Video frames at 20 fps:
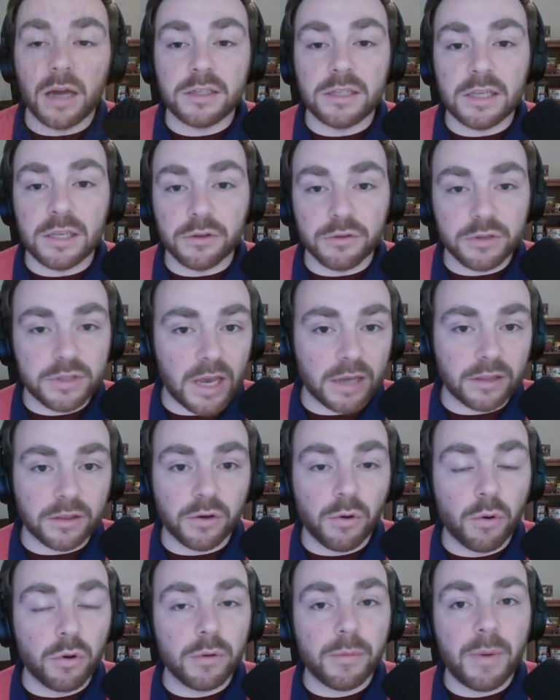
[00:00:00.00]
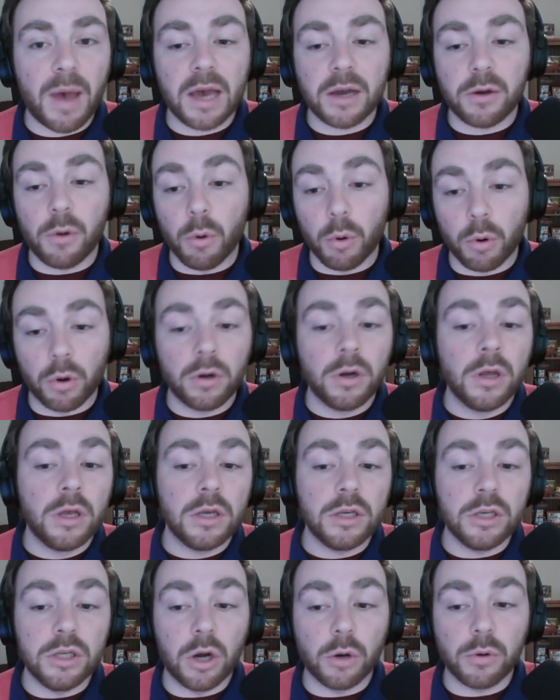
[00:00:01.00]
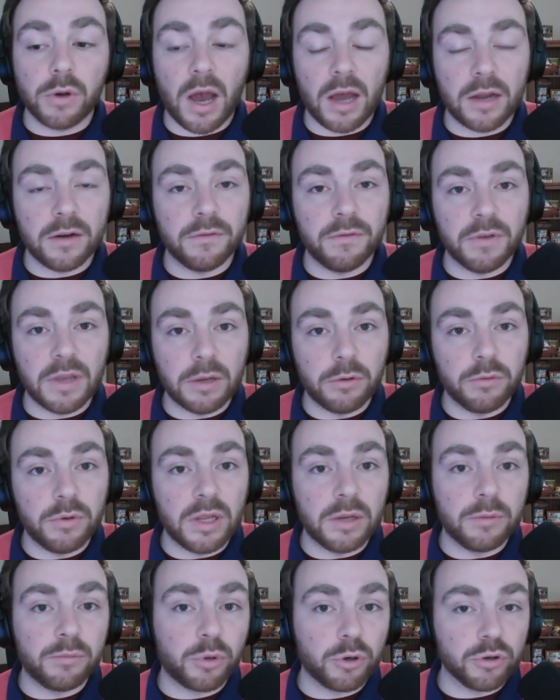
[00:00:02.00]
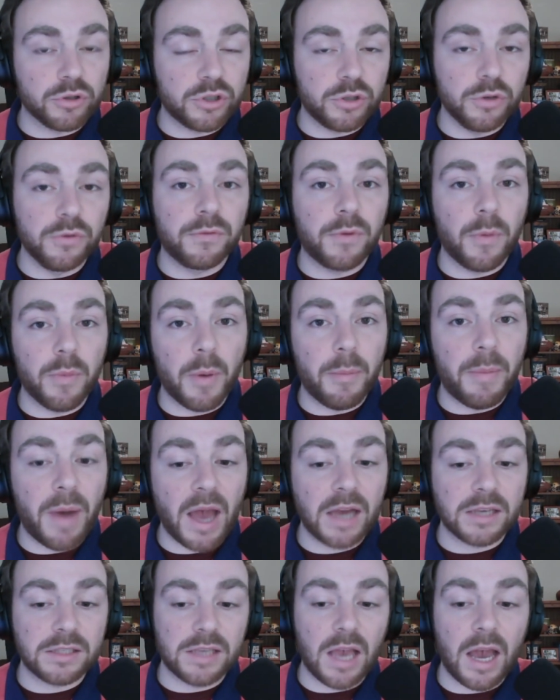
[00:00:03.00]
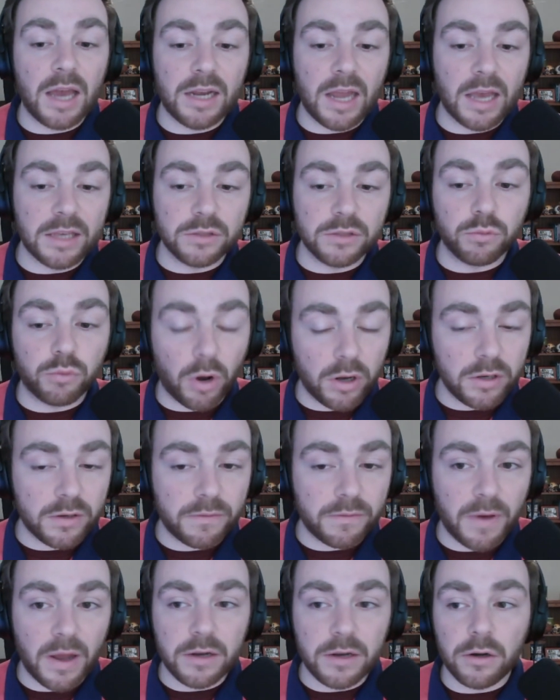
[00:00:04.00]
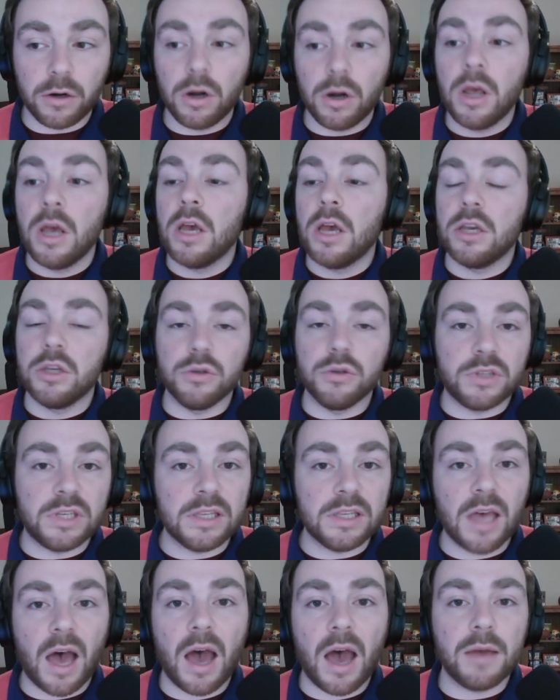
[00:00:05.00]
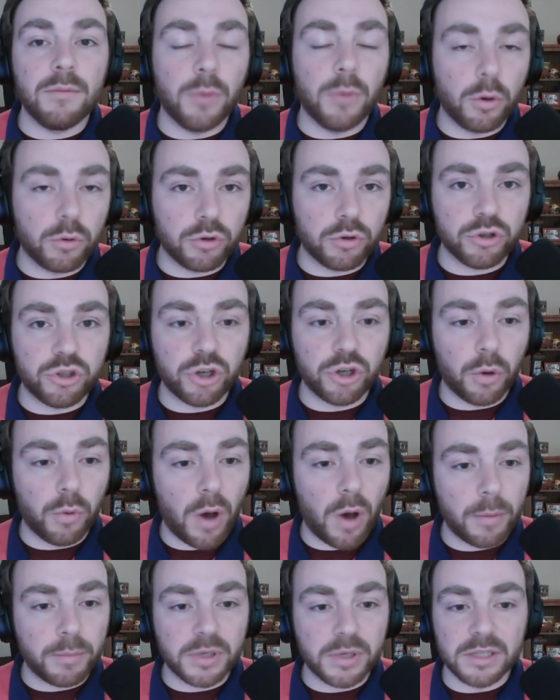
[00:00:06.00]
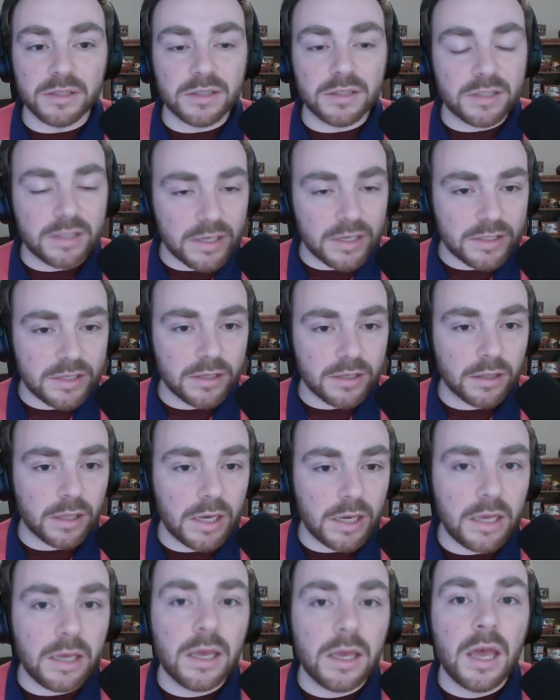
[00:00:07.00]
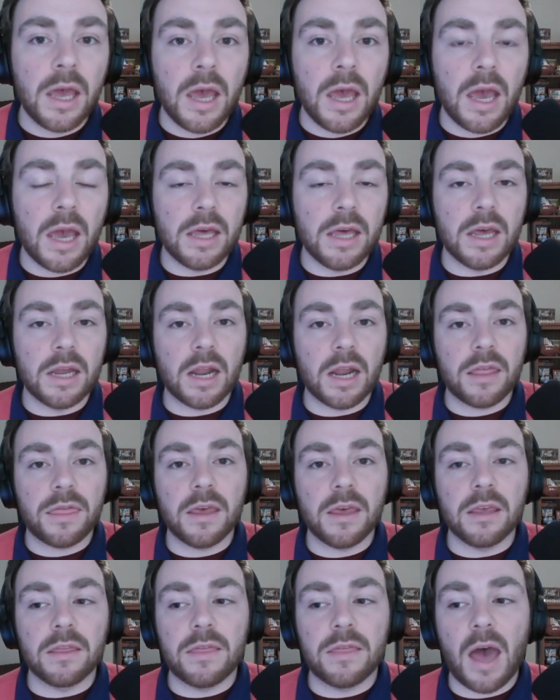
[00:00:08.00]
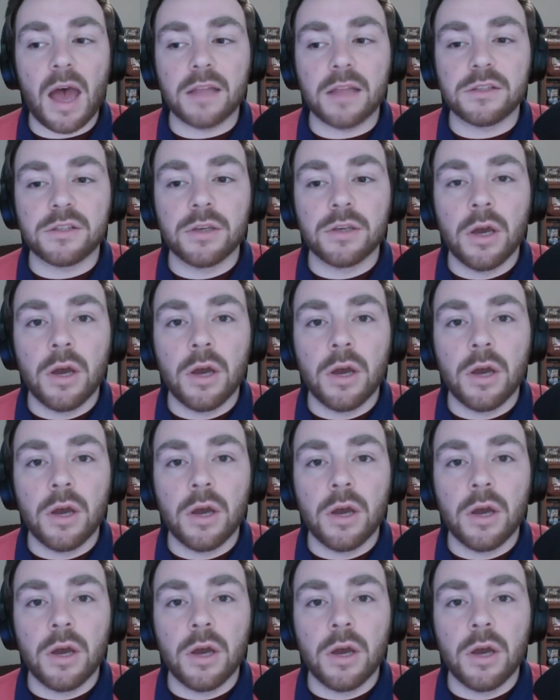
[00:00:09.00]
to either sack the quarterback or, you know, kind of in pursuit from the backside as a run defender. You see the high motor show up consistently, and I think that's